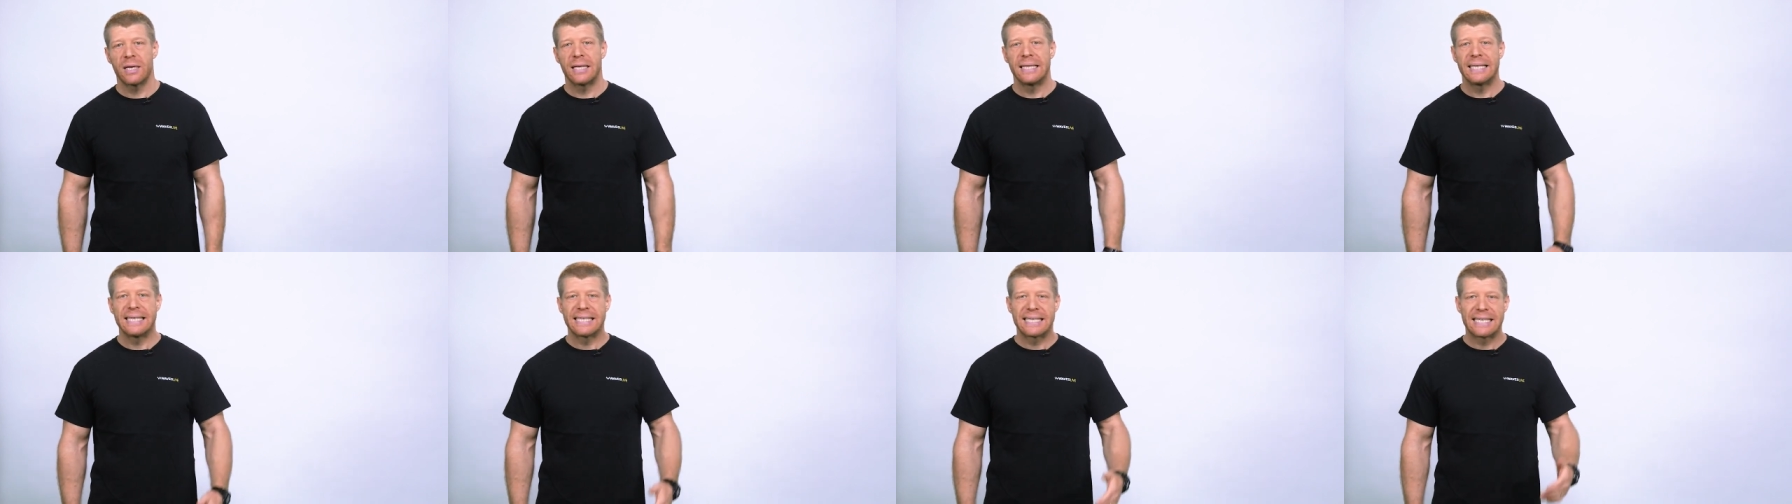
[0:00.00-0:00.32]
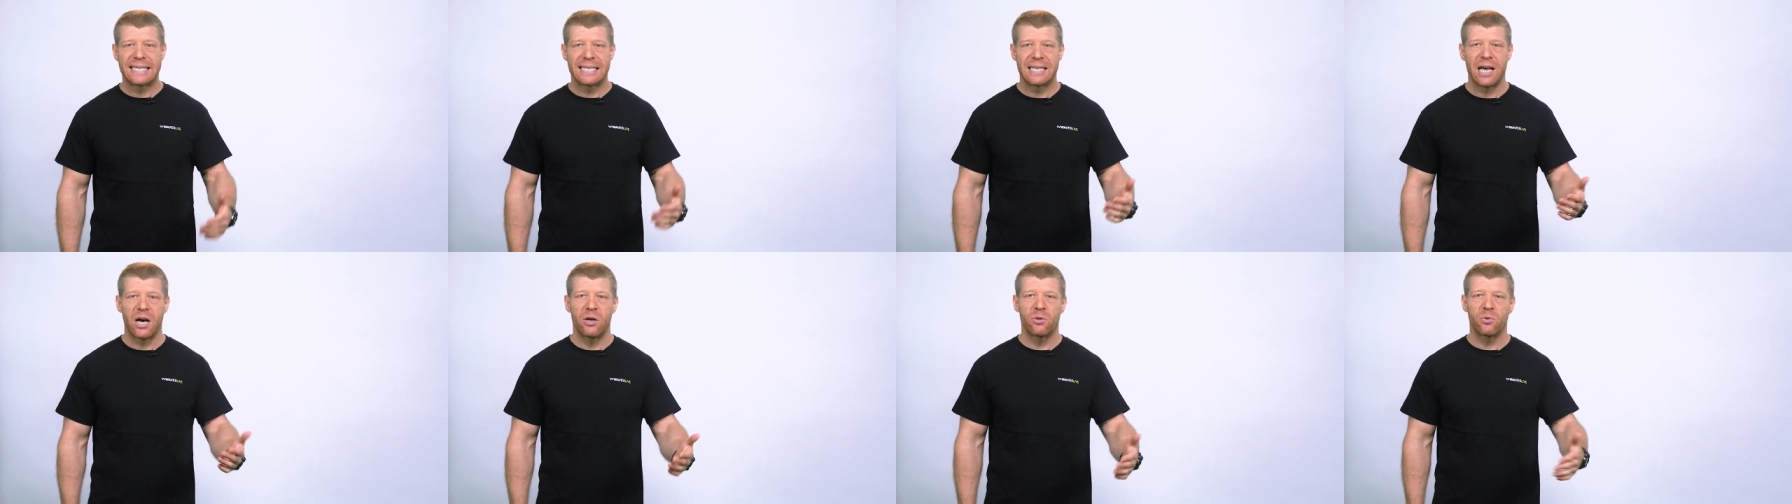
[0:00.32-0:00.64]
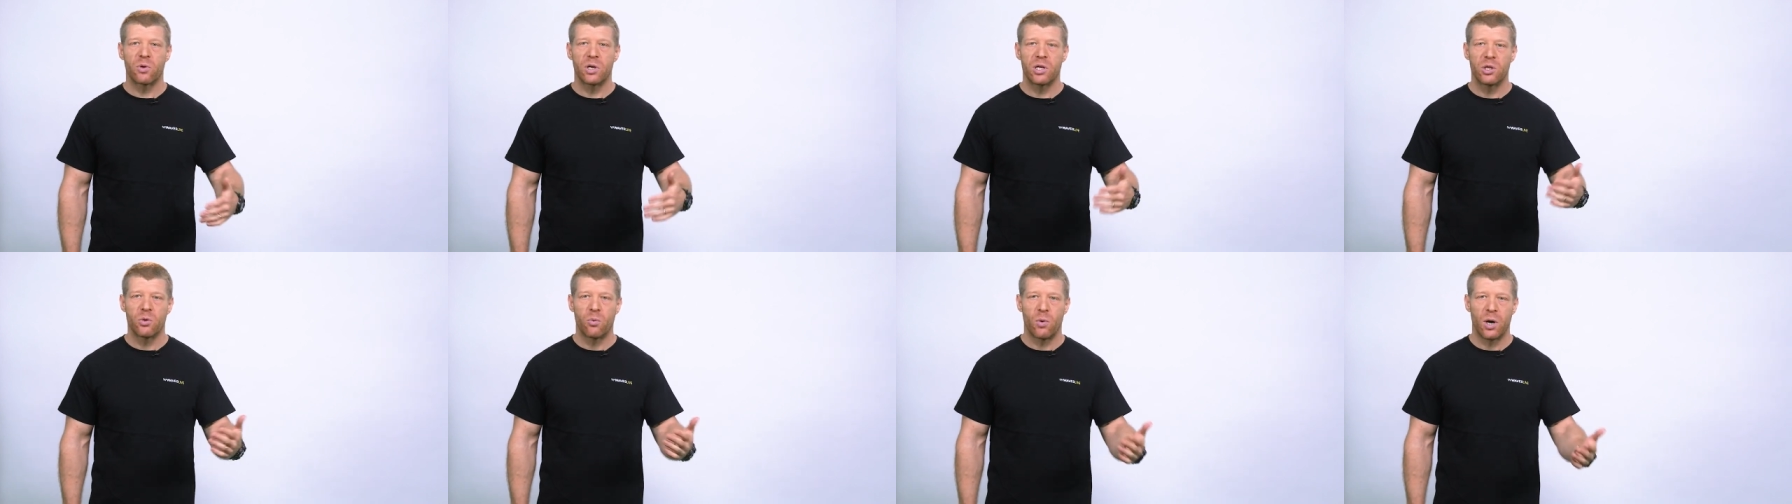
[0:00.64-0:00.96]
in the
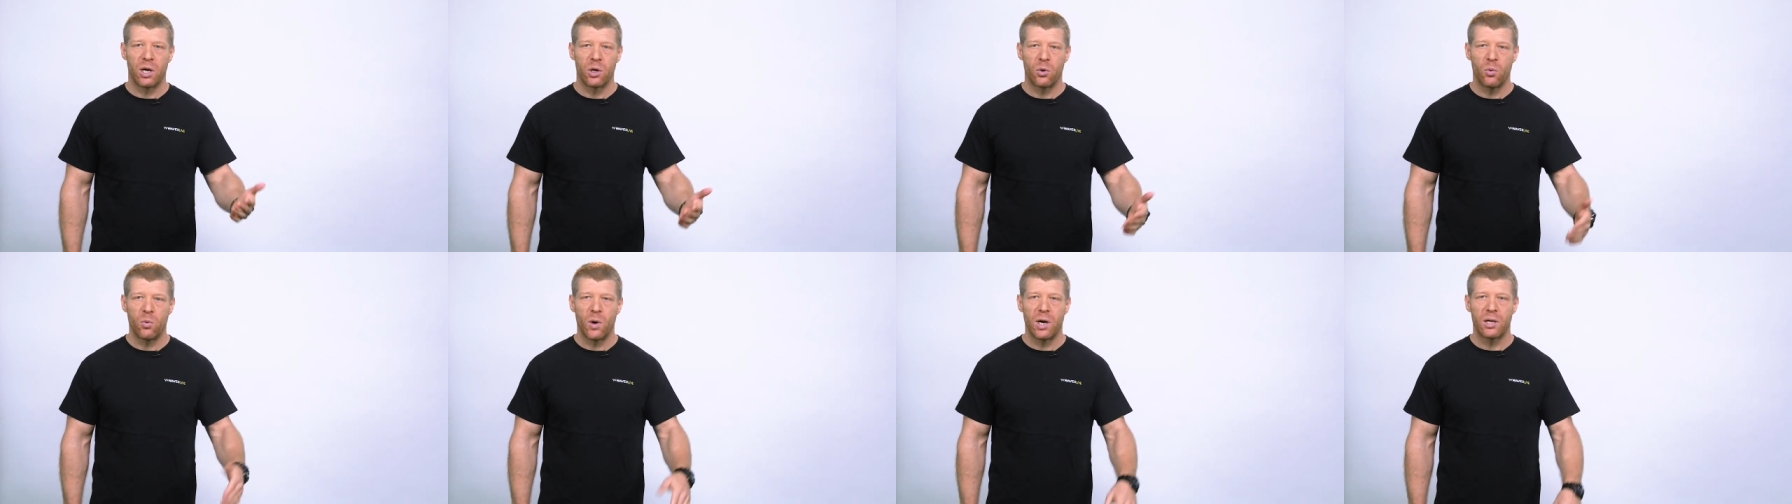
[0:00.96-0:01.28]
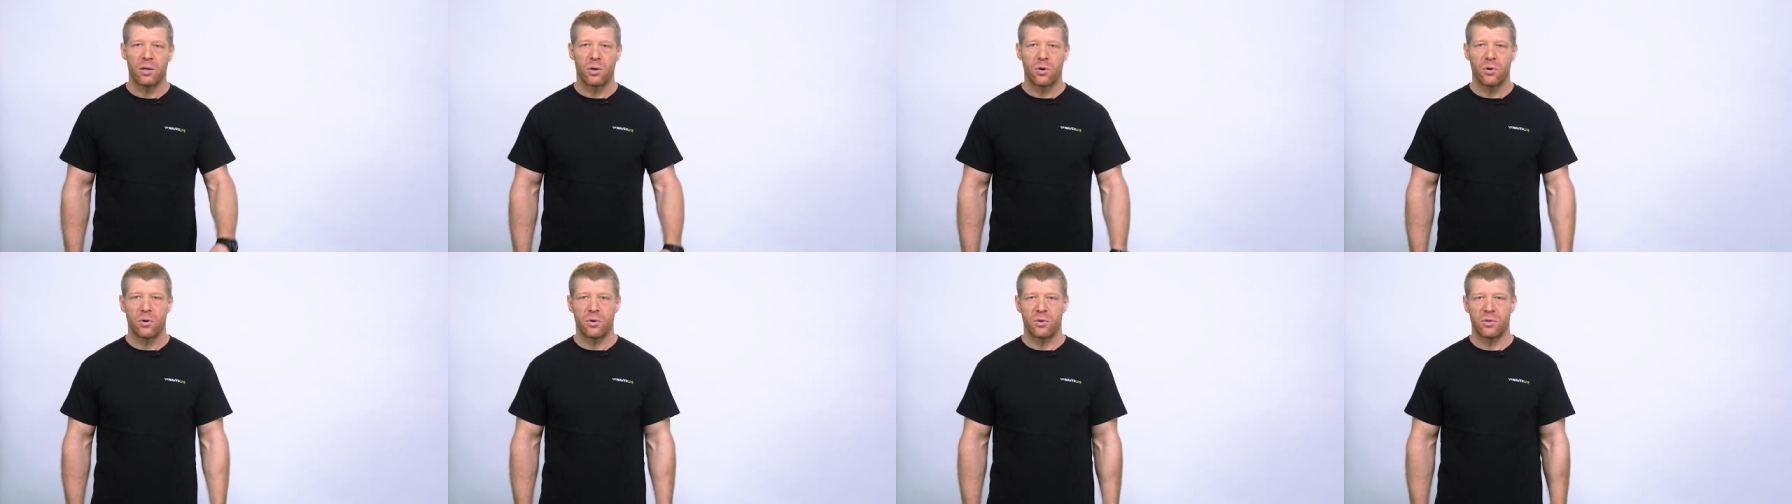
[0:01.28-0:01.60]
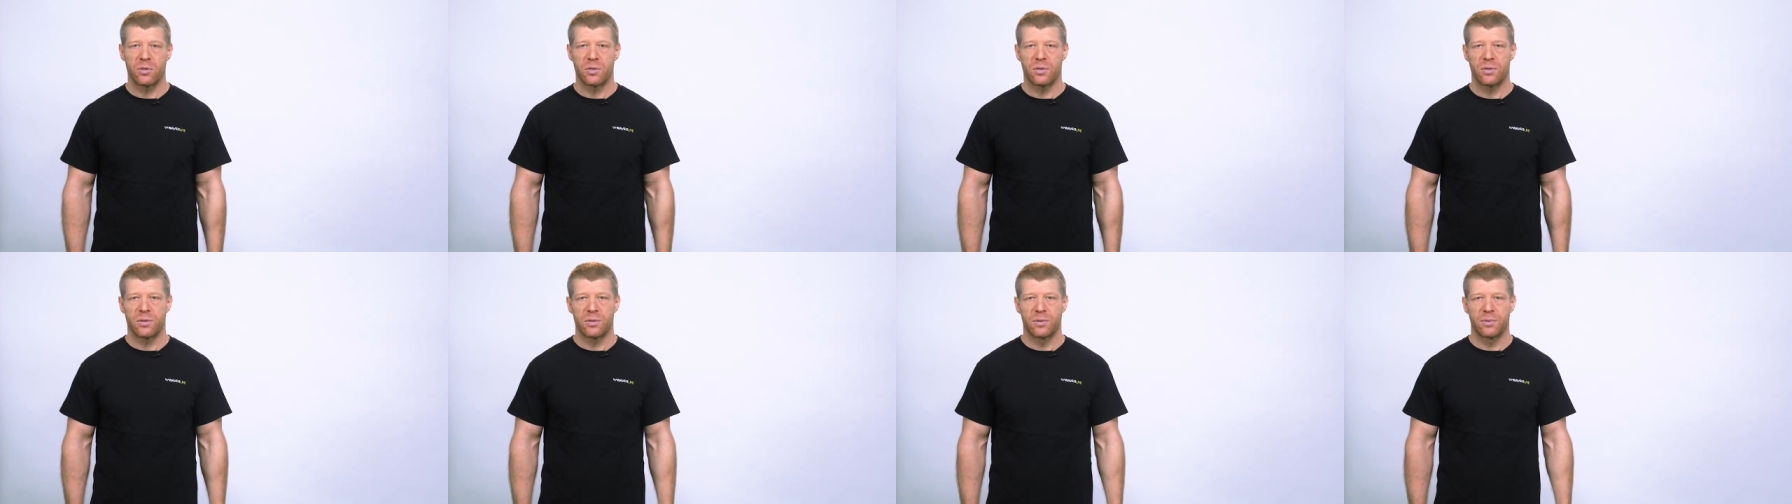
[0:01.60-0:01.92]
SoundGrid 101
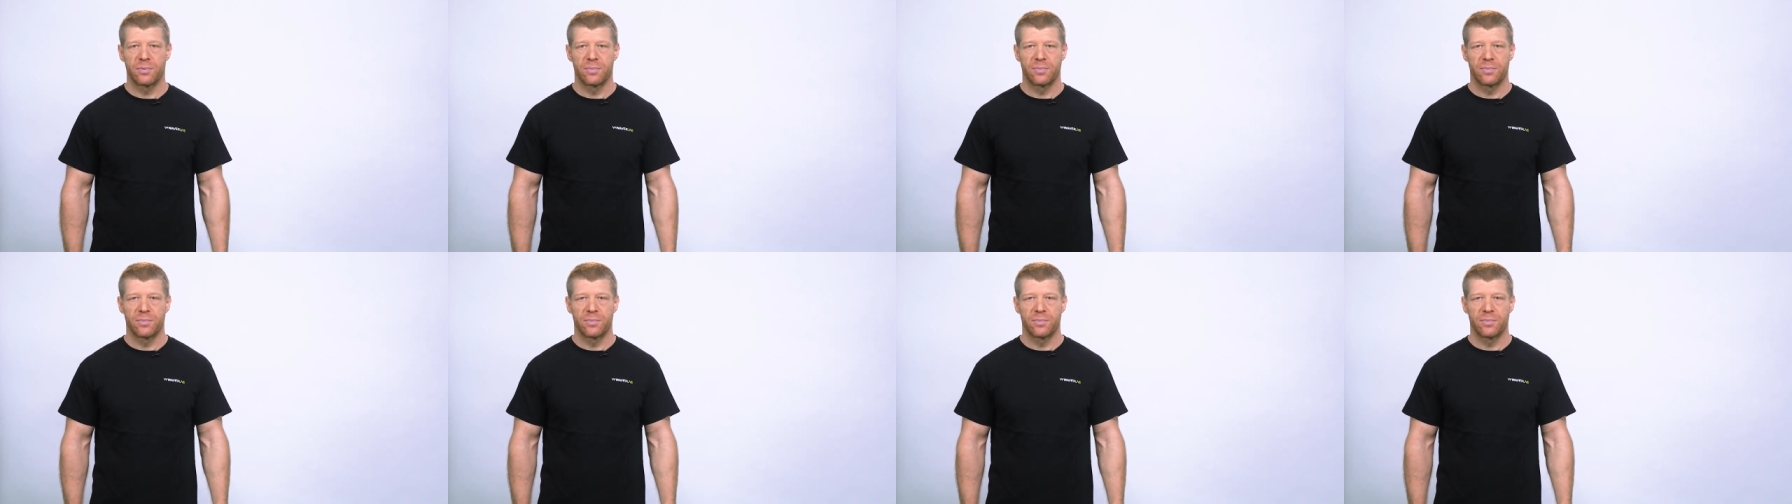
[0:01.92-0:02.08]
course.